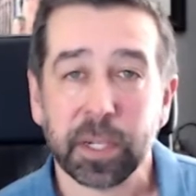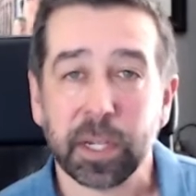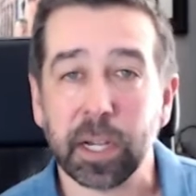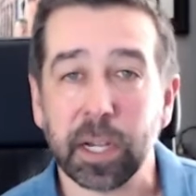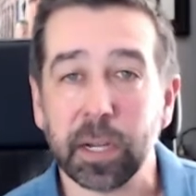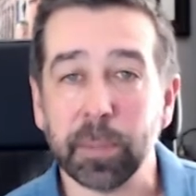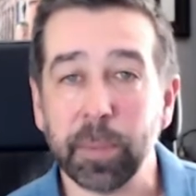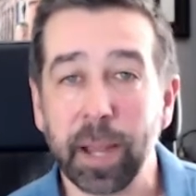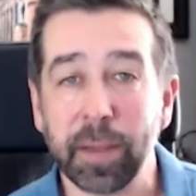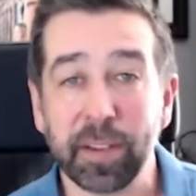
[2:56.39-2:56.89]

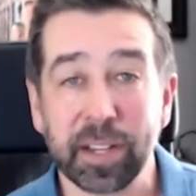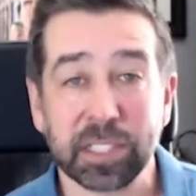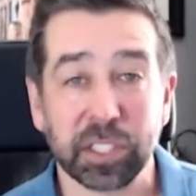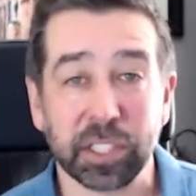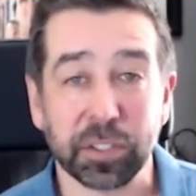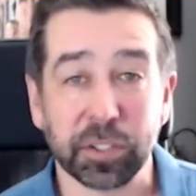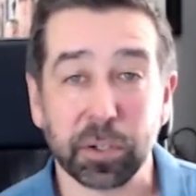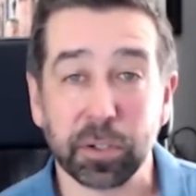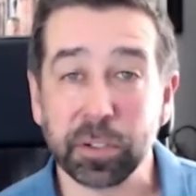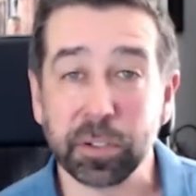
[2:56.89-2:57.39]
I've
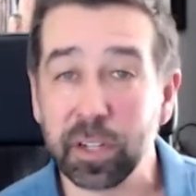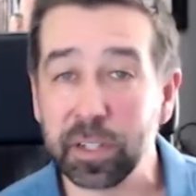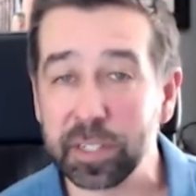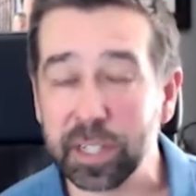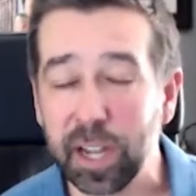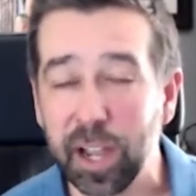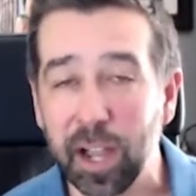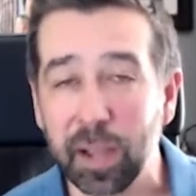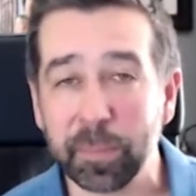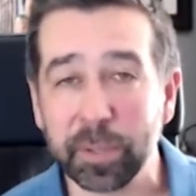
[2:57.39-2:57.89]
actually turned
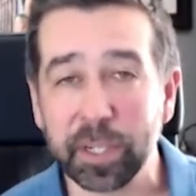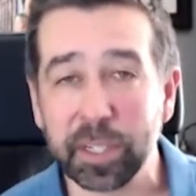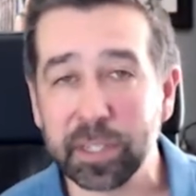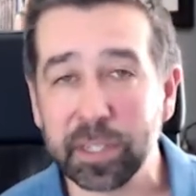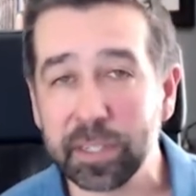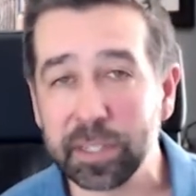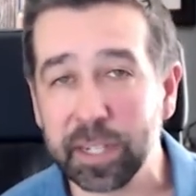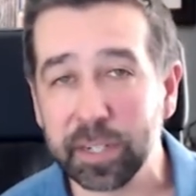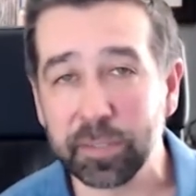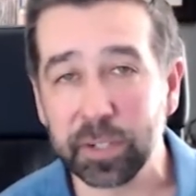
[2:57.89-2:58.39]
on commenting
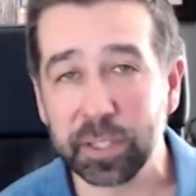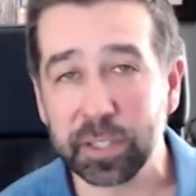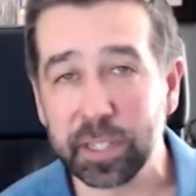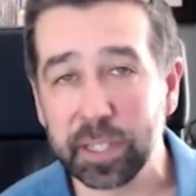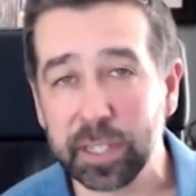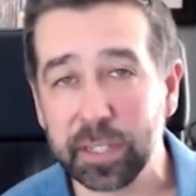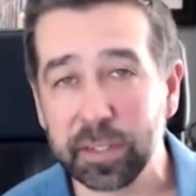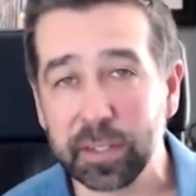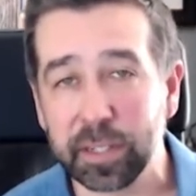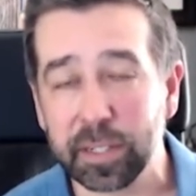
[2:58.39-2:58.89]
and
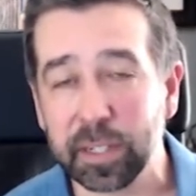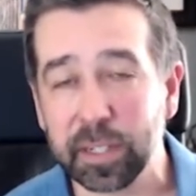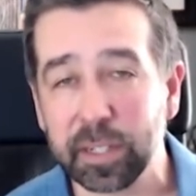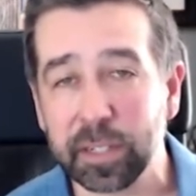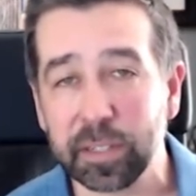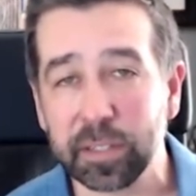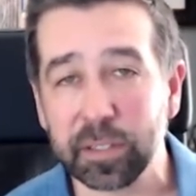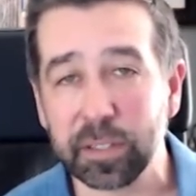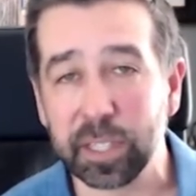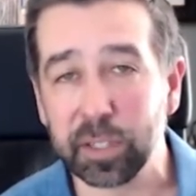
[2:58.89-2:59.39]
everything
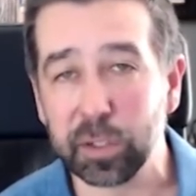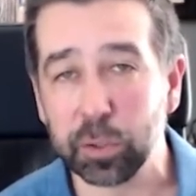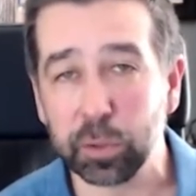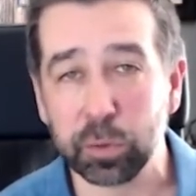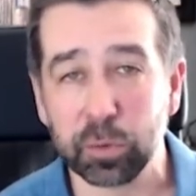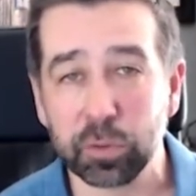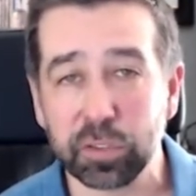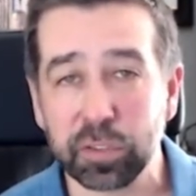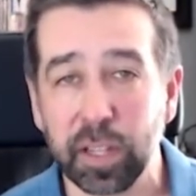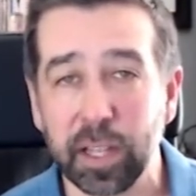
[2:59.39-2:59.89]
in
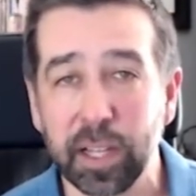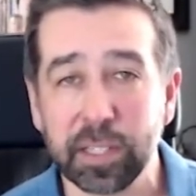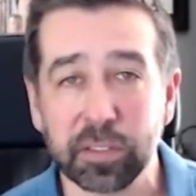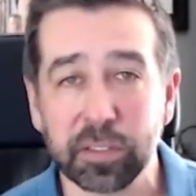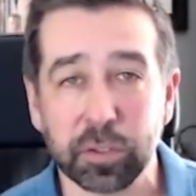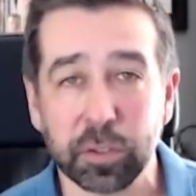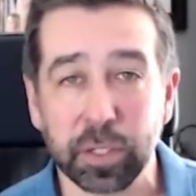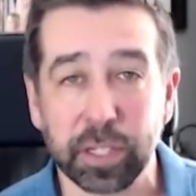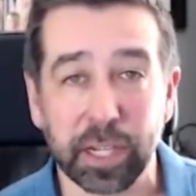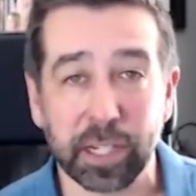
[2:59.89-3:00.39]
Google
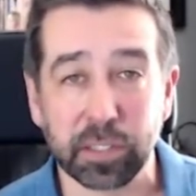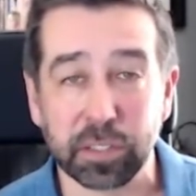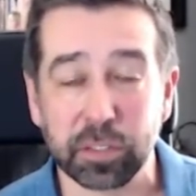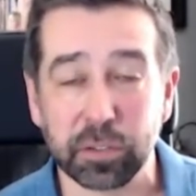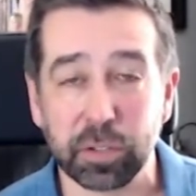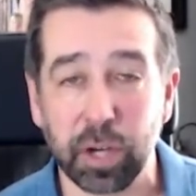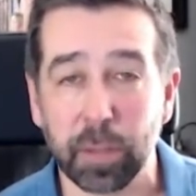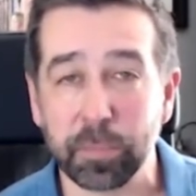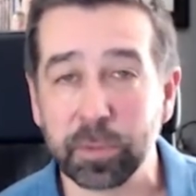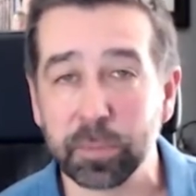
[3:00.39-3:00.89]
Slides, so you can
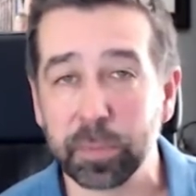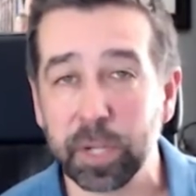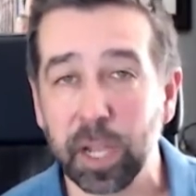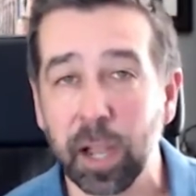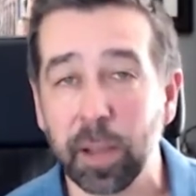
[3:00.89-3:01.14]
actually drop some